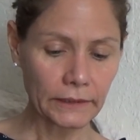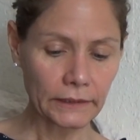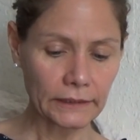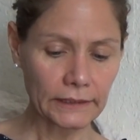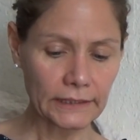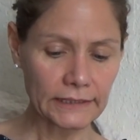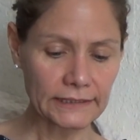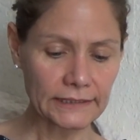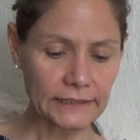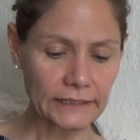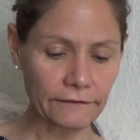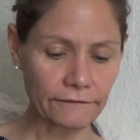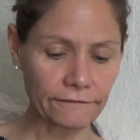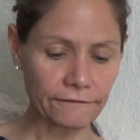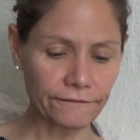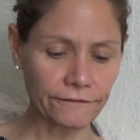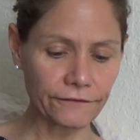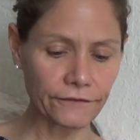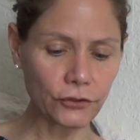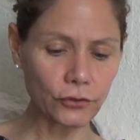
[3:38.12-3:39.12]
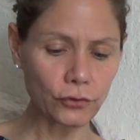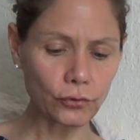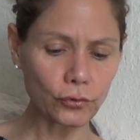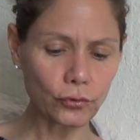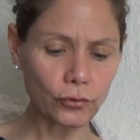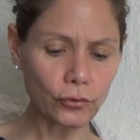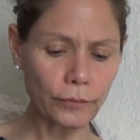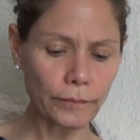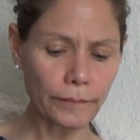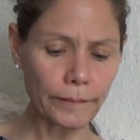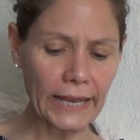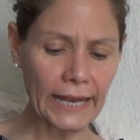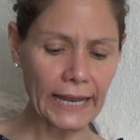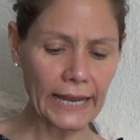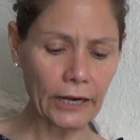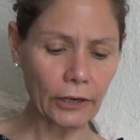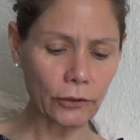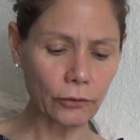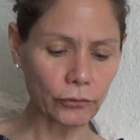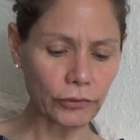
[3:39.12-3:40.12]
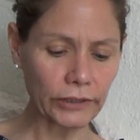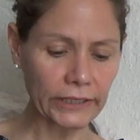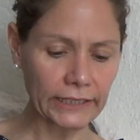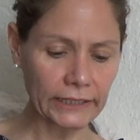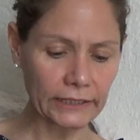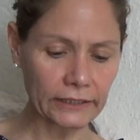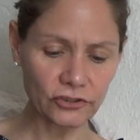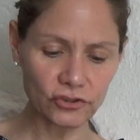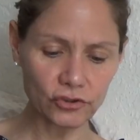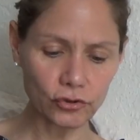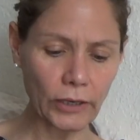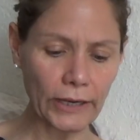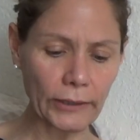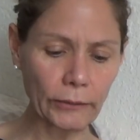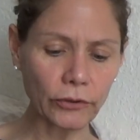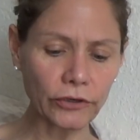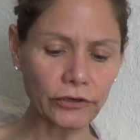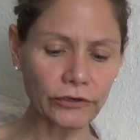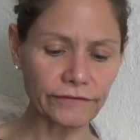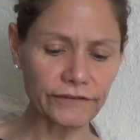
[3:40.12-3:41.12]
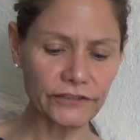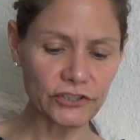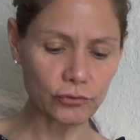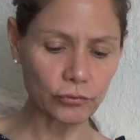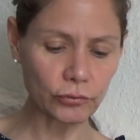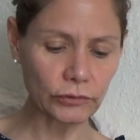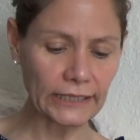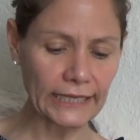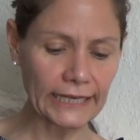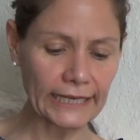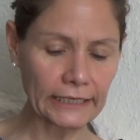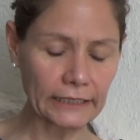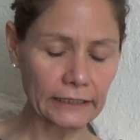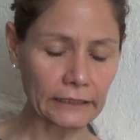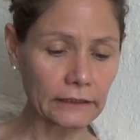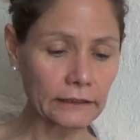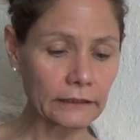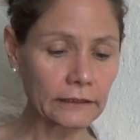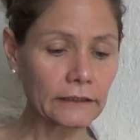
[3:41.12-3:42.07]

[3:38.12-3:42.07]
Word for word: Let's see, fumaric. So I wonder if it's related.